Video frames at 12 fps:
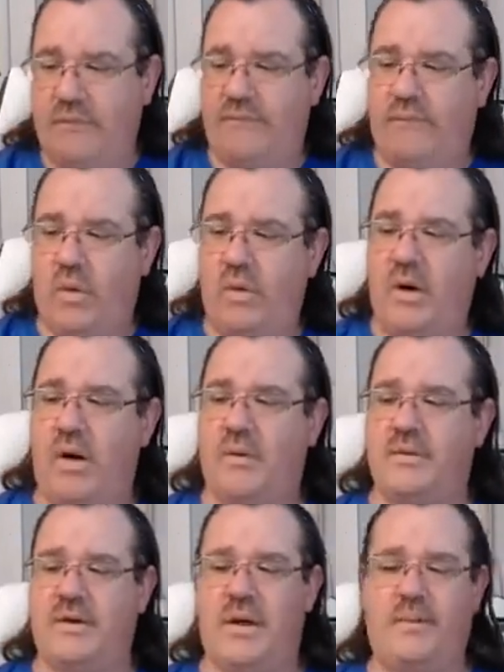
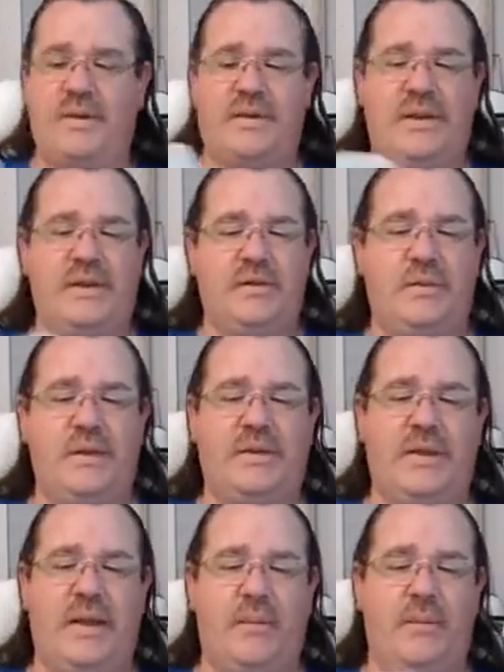Forearms, couple things
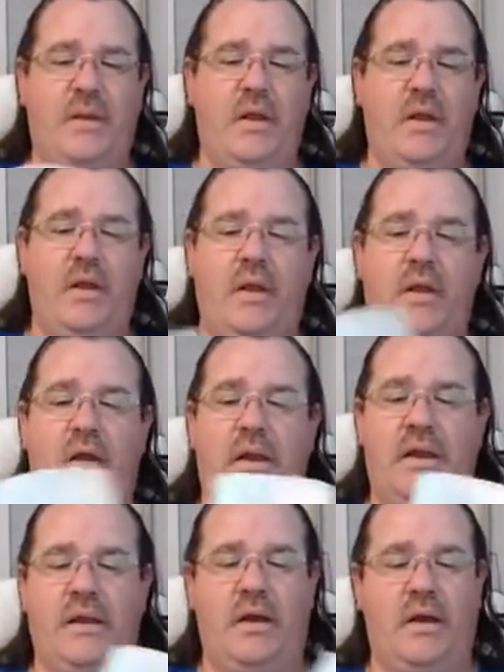with them,
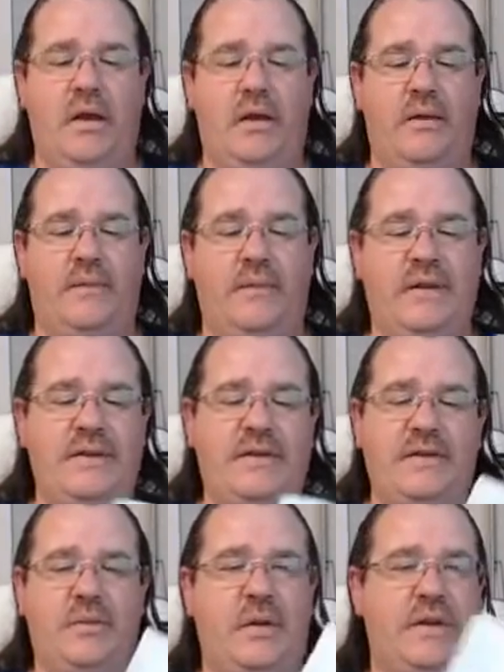right? This
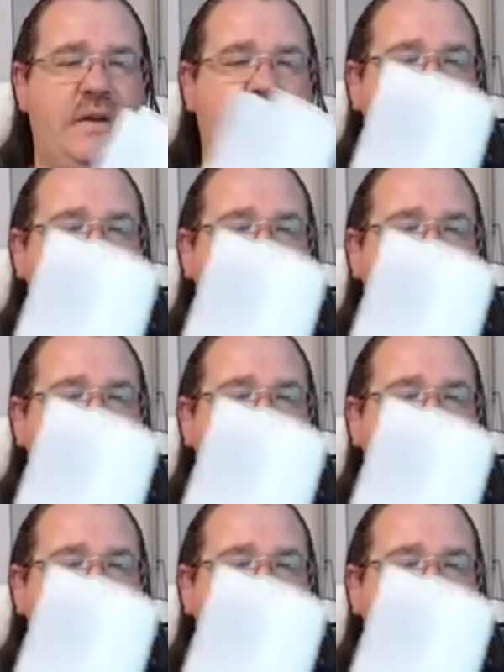is what they